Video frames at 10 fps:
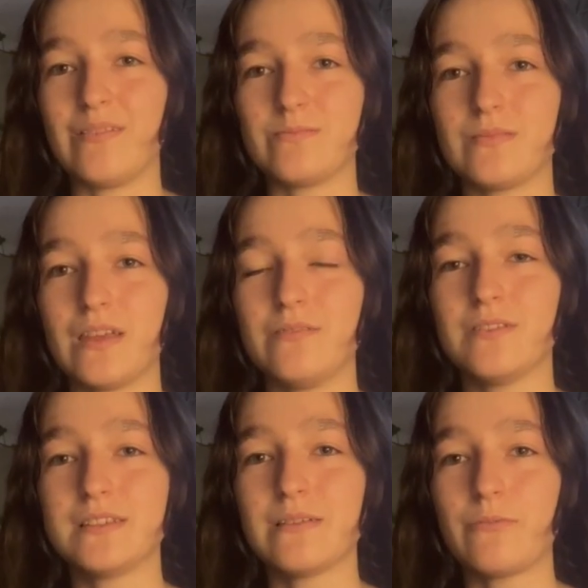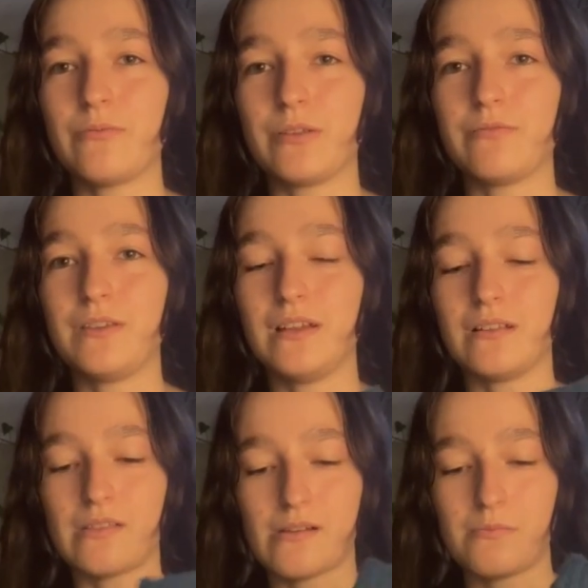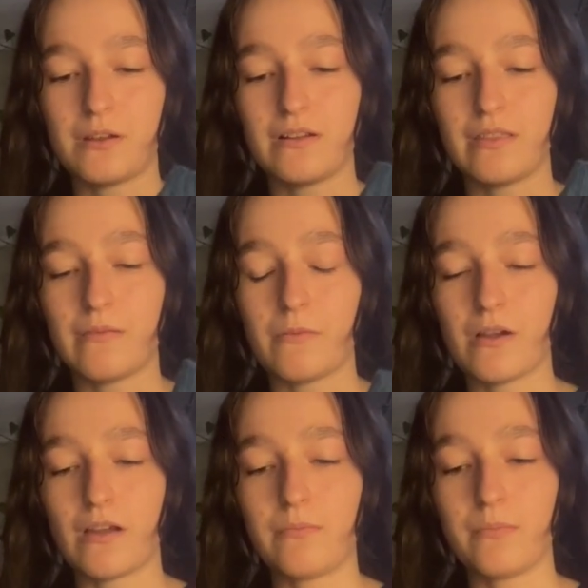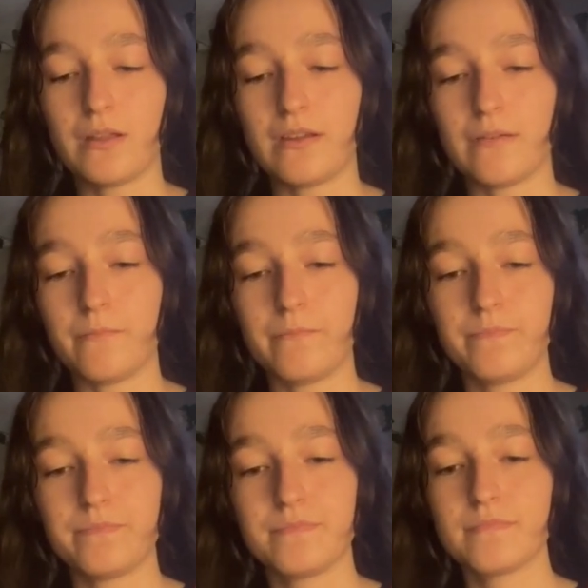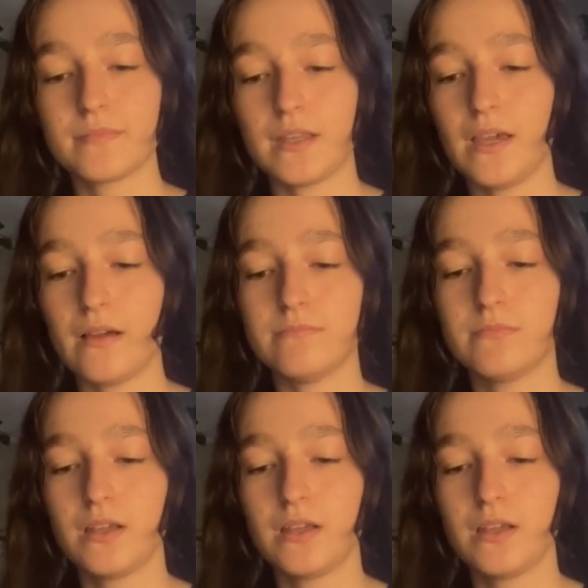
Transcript: They fit someone with feet a lot bigger than mine, but yeah,